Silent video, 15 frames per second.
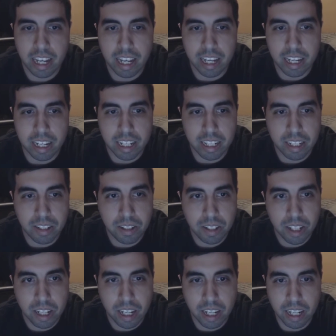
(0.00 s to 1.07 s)

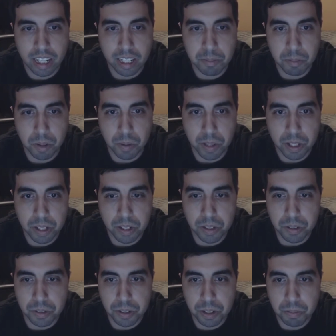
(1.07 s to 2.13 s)
and I am going to
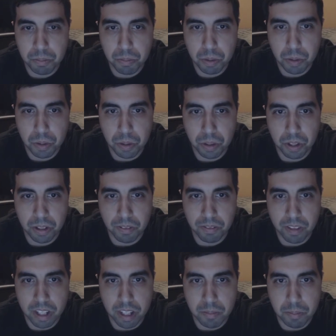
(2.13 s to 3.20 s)
do some more
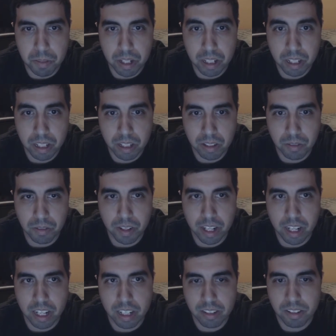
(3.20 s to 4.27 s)
of the manga
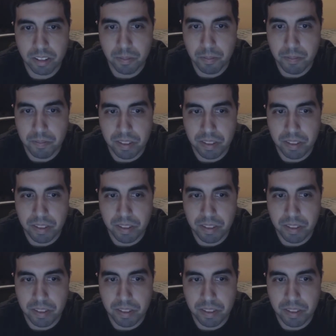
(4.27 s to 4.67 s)
readings.